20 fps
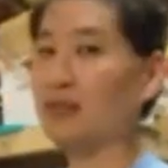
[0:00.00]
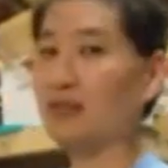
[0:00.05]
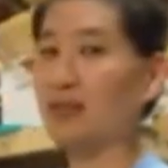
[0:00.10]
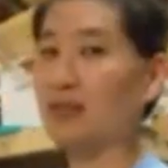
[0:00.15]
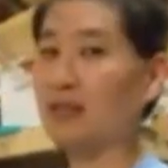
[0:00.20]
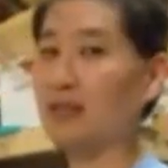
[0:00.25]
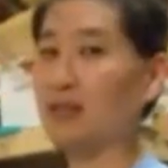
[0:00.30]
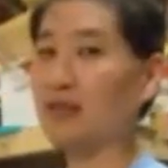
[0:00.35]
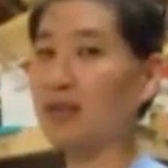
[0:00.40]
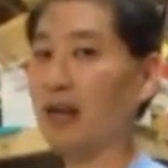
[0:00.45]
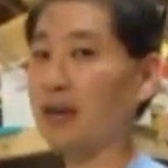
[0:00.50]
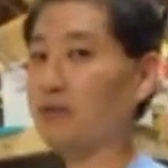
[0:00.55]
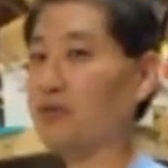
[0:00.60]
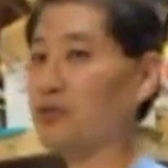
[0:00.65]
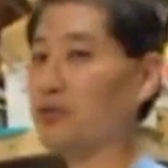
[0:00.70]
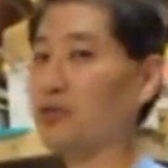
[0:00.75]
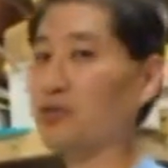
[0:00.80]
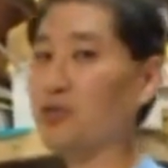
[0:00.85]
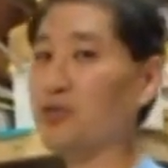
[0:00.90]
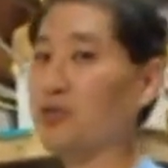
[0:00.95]
See,
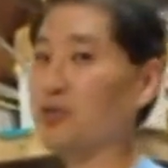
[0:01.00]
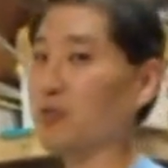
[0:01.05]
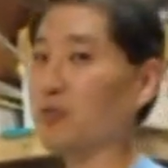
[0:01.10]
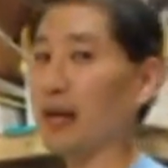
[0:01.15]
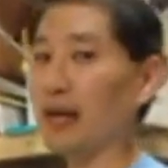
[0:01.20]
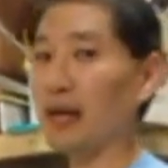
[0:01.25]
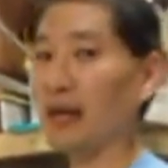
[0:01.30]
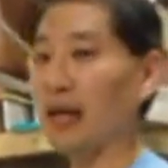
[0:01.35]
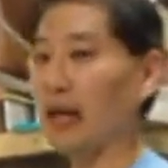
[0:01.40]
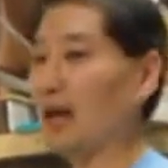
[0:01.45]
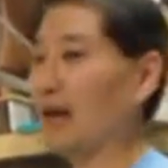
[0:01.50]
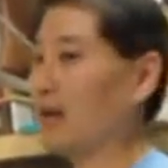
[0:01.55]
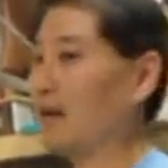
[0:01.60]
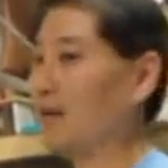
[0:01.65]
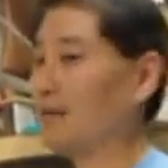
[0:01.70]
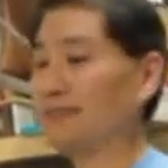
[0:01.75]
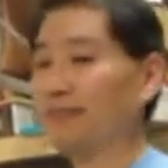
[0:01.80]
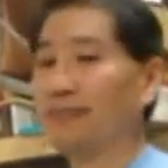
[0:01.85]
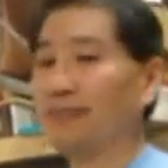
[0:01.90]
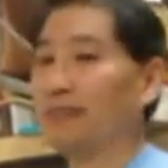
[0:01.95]
after you shoot somebody in the
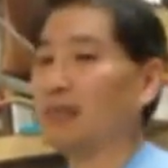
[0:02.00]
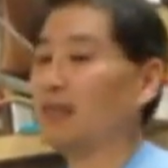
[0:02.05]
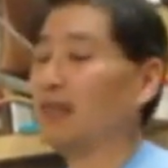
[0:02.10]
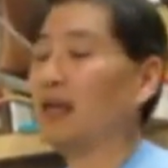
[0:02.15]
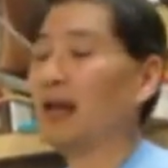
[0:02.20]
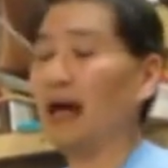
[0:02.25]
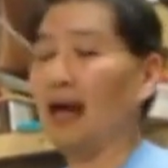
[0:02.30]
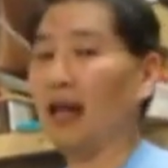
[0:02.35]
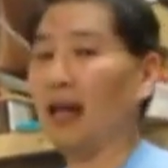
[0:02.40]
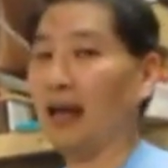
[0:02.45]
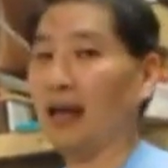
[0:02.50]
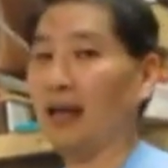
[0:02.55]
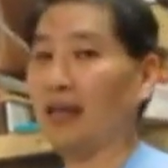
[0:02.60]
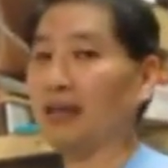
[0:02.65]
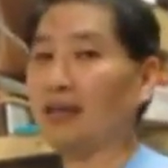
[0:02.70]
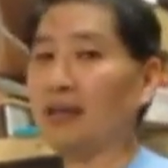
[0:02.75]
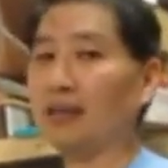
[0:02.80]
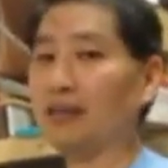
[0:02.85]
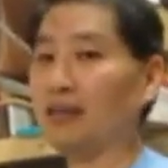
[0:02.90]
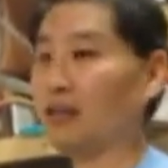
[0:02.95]
head, you got a lot of
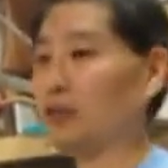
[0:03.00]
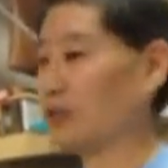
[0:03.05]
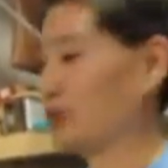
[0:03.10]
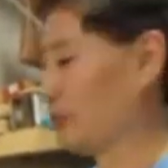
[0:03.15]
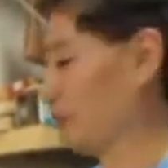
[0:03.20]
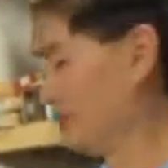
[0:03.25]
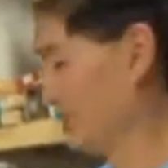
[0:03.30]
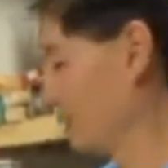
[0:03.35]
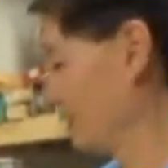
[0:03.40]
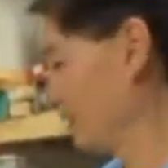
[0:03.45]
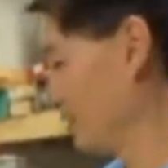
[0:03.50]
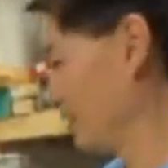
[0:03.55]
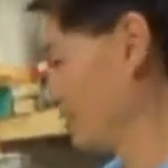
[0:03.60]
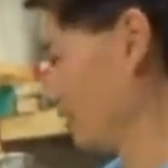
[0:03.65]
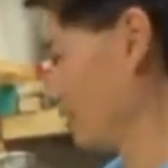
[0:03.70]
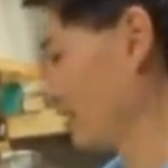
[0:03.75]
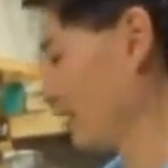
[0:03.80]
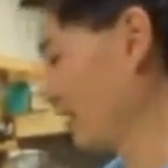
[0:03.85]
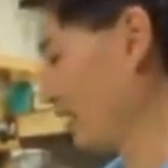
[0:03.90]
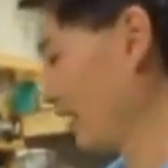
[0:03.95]
cleaning to do.
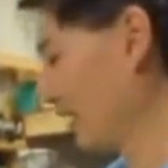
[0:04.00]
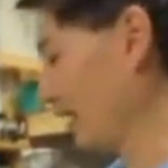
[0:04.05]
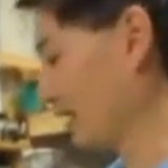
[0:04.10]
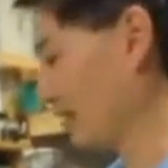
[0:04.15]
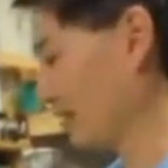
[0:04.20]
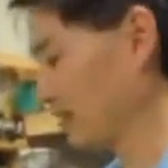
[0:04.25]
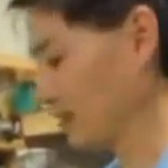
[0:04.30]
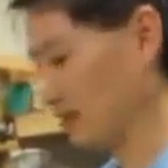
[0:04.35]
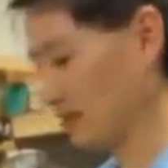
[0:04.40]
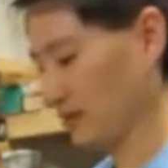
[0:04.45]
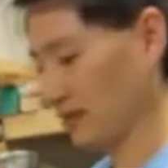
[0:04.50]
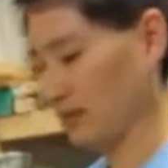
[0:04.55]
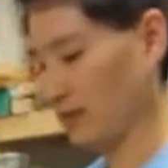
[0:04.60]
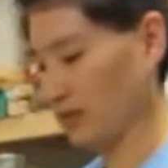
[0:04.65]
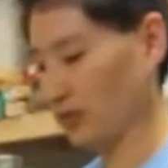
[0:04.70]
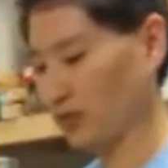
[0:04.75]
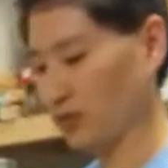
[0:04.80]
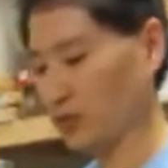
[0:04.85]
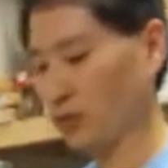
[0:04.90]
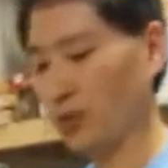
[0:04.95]
Unlike
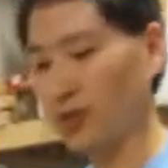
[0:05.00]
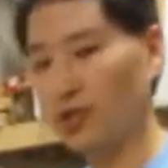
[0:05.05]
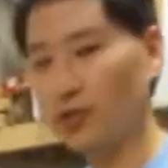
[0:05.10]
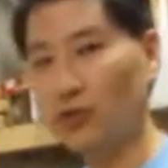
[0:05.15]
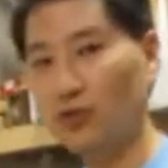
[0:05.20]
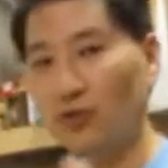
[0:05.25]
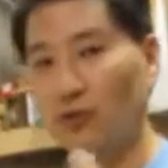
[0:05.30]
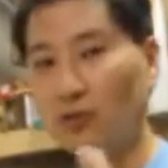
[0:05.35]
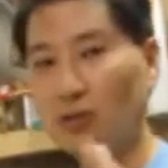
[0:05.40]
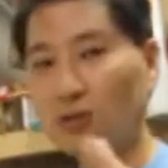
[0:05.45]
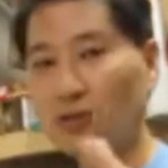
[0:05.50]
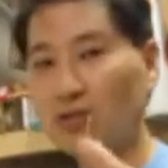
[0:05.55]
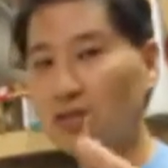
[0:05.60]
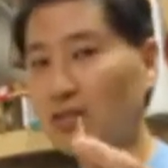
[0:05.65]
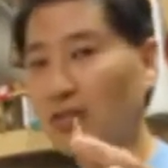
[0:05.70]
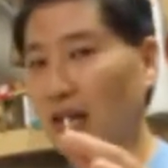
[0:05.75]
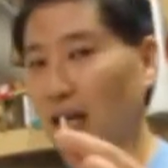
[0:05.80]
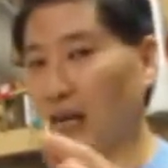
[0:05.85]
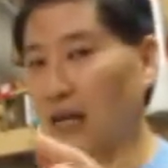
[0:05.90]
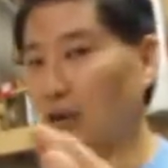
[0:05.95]
the 22 where it
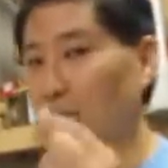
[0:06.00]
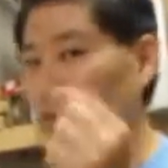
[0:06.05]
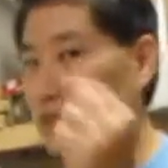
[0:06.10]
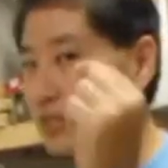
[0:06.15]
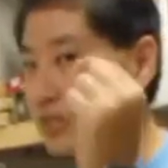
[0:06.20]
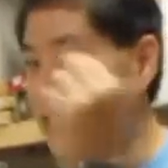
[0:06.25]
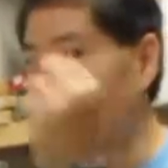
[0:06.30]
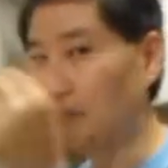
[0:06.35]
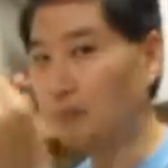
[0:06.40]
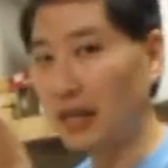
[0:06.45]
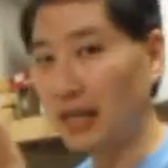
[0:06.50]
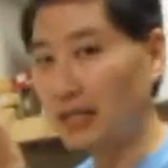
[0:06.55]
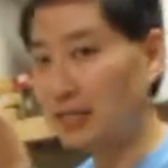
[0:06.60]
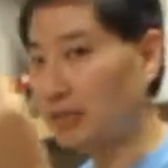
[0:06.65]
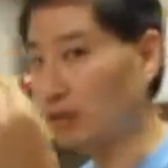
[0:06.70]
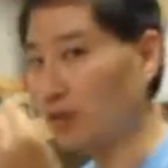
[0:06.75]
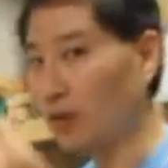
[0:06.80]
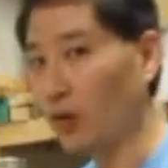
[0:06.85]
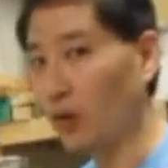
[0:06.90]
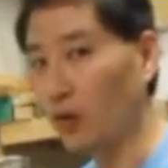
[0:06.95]
just kind of goes in and
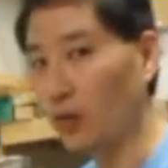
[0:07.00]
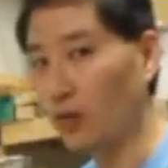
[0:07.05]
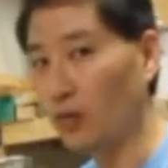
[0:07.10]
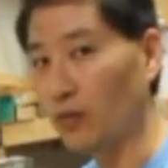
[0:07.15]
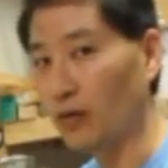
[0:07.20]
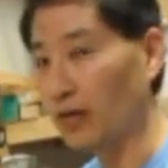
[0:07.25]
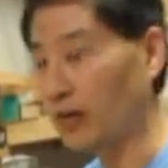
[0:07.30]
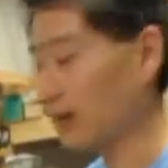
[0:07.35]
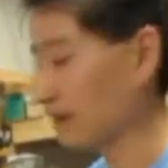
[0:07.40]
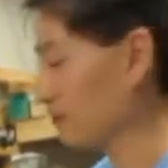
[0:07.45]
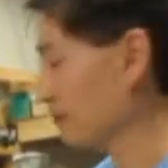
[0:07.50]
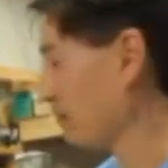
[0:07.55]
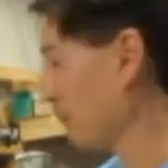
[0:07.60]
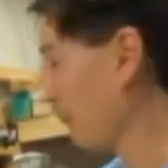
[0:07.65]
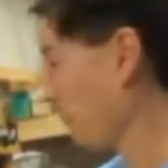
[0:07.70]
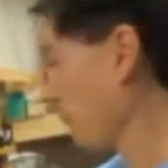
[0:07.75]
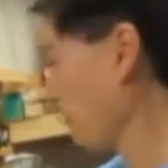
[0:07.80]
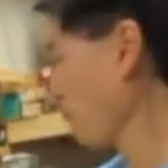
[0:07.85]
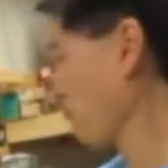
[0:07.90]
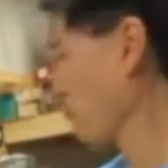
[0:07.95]
makes a little hole, right?
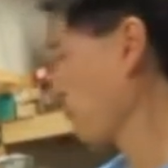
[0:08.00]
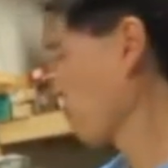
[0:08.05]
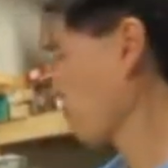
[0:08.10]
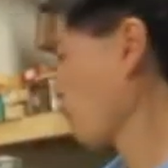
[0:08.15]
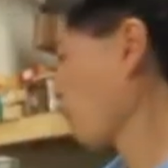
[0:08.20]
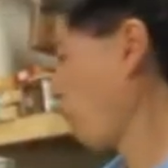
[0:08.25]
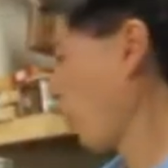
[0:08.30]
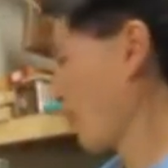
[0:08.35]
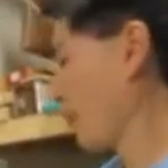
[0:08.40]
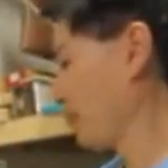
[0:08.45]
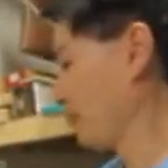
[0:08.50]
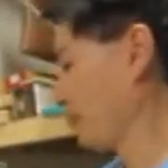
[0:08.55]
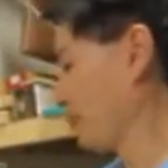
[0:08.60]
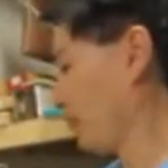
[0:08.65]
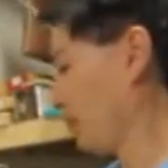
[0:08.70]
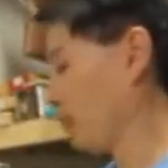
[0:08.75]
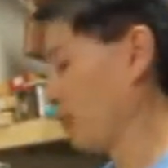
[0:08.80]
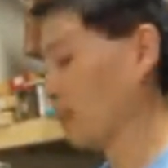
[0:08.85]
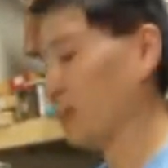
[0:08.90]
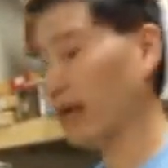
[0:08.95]

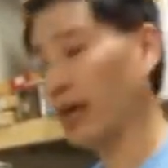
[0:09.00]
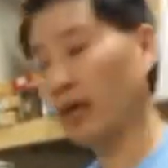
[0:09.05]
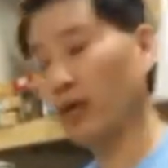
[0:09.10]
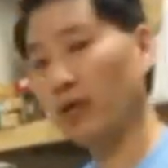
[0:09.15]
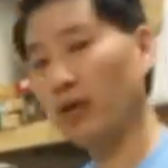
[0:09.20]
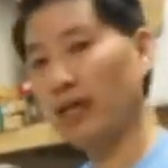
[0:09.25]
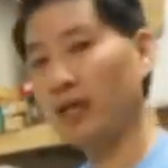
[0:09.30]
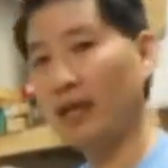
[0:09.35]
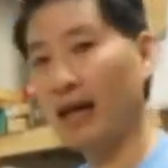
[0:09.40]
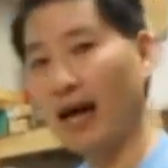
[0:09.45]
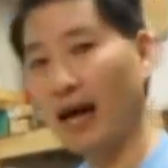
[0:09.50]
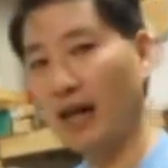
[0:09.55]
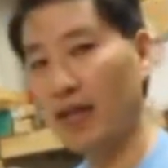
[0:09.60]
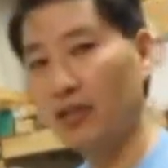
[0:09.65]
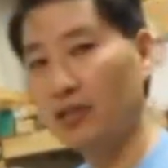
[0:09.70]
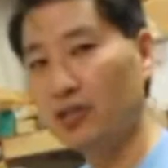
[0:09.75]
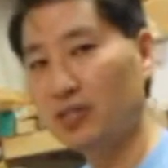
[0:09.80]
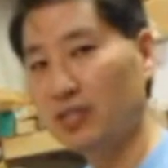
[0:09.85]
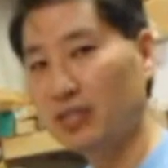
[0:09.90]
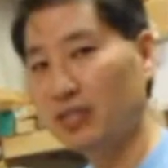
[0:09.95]
Oh, by the way, the
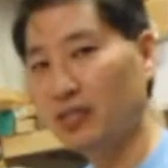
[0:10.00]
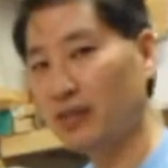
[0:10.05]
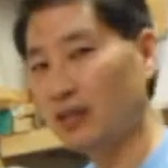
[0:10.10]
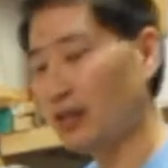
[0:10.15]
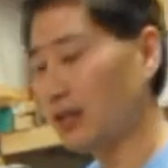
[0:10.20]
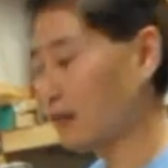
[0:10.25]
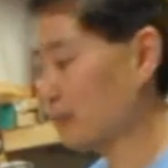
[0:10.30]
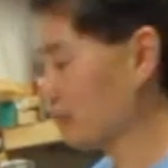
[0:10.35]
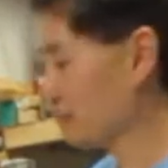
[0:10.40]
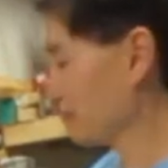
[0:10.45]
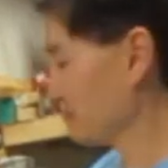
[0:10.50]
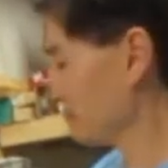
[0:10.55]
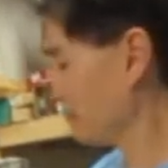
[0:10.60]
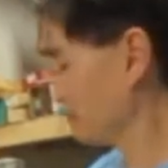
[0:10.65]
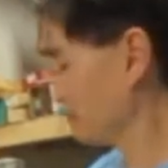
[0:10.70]
accuracy thing,